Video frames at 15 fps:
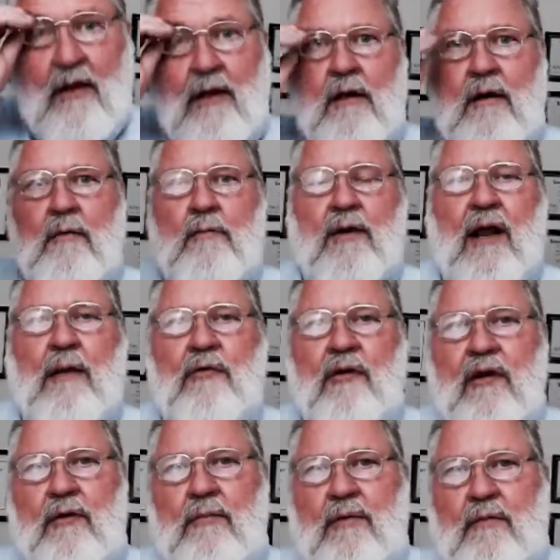but I'm going
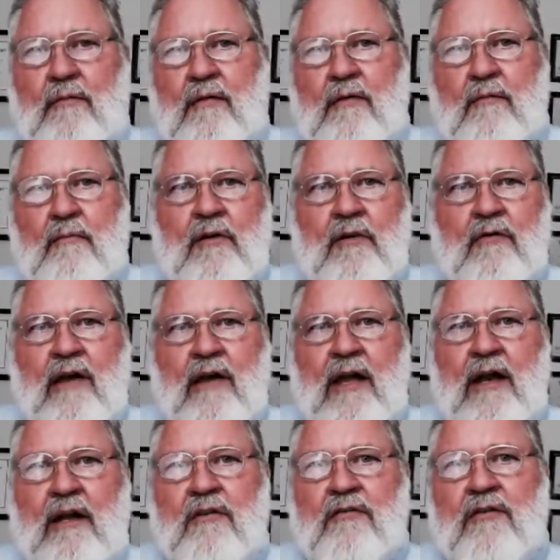to be
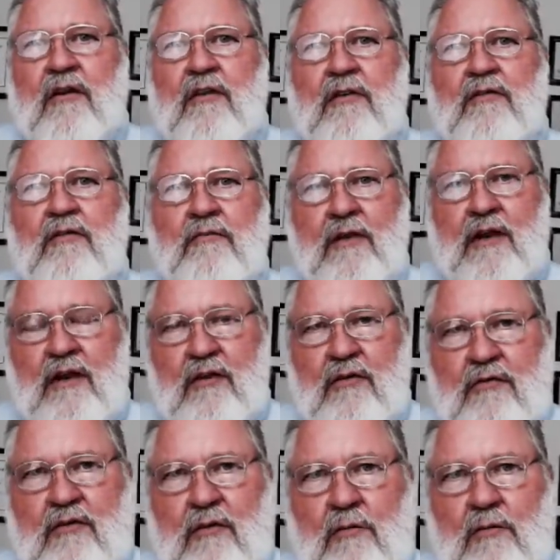creating a series of
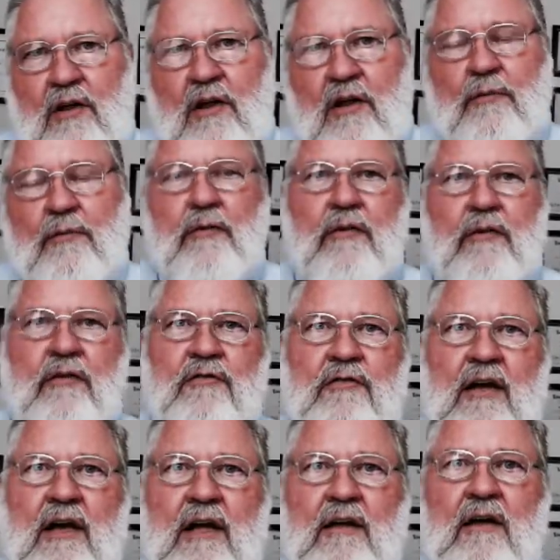videos that will help you
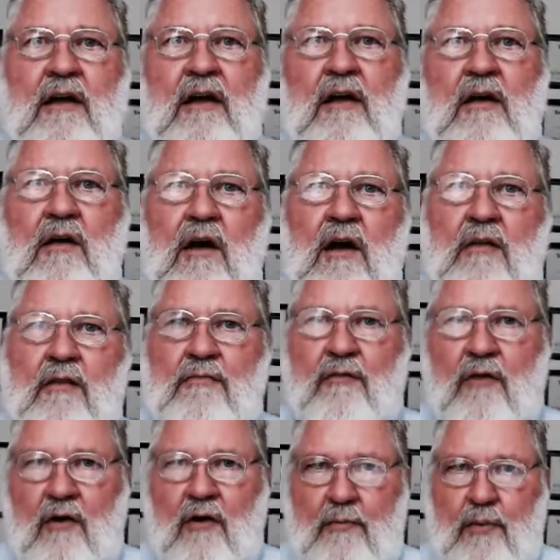understand the
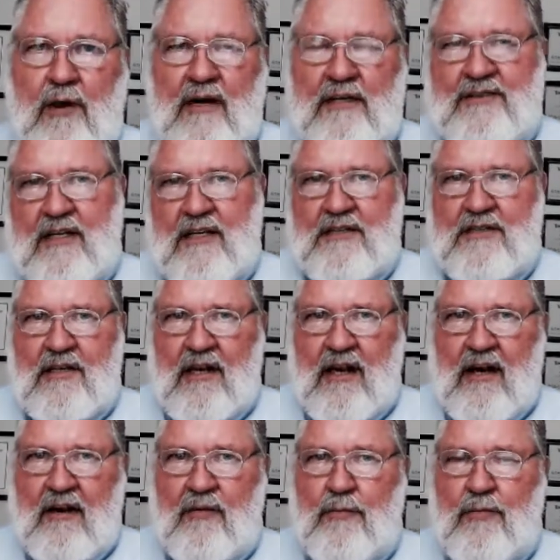fraud process and
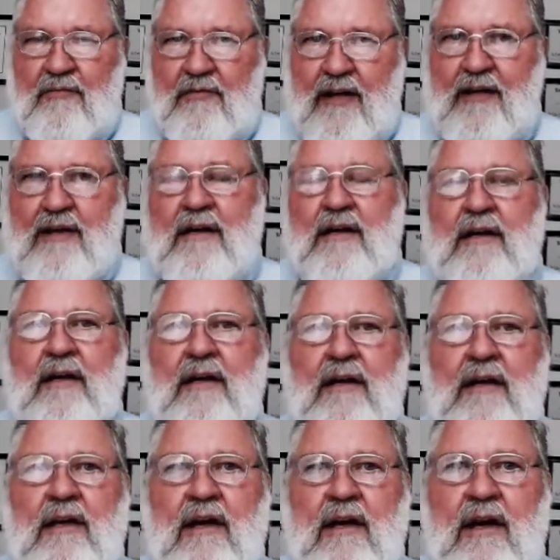how to prevent it,
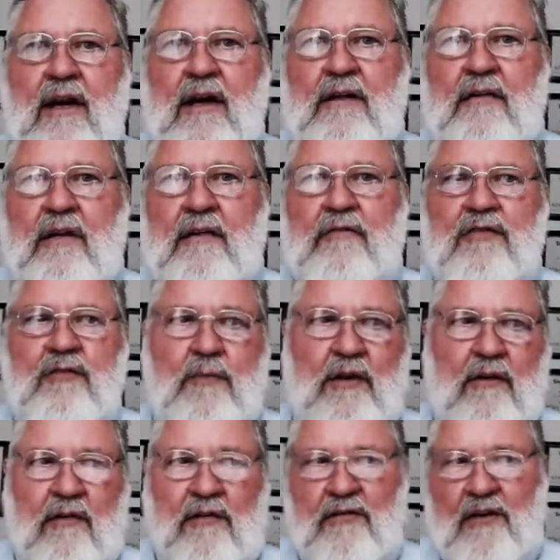and give you some
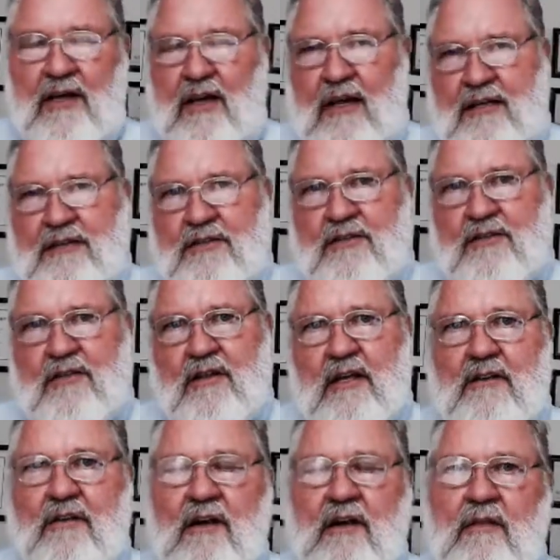interesting cases
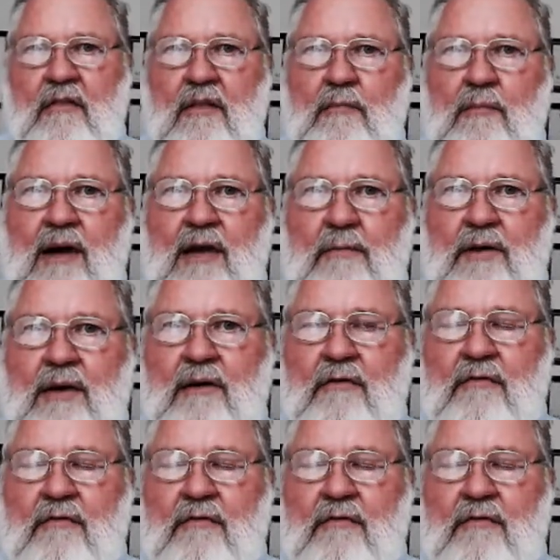that might be of